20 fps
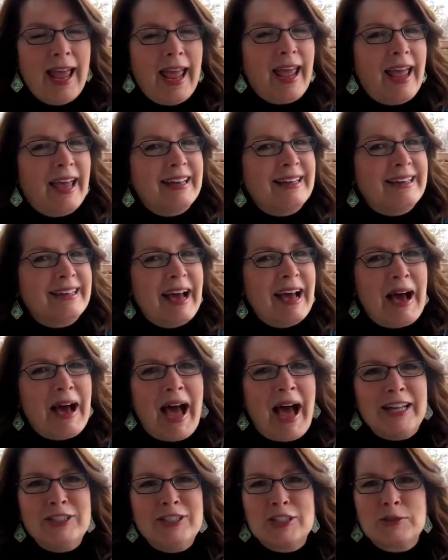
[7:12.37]
And
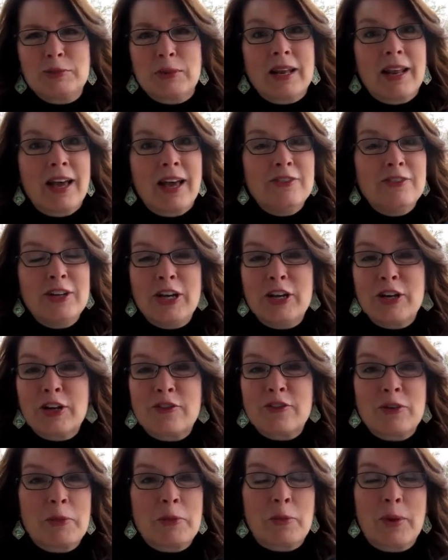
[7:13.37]
I just would love to
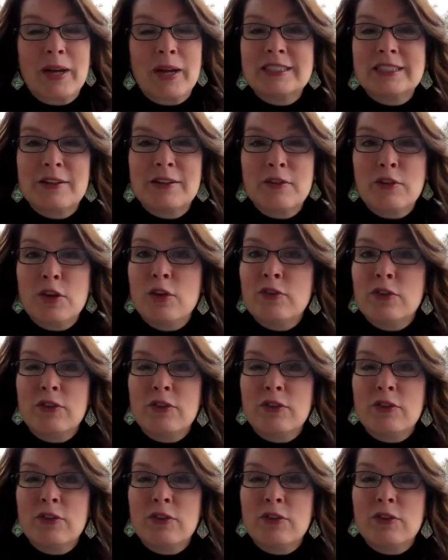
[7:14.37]
hear from the rest of you.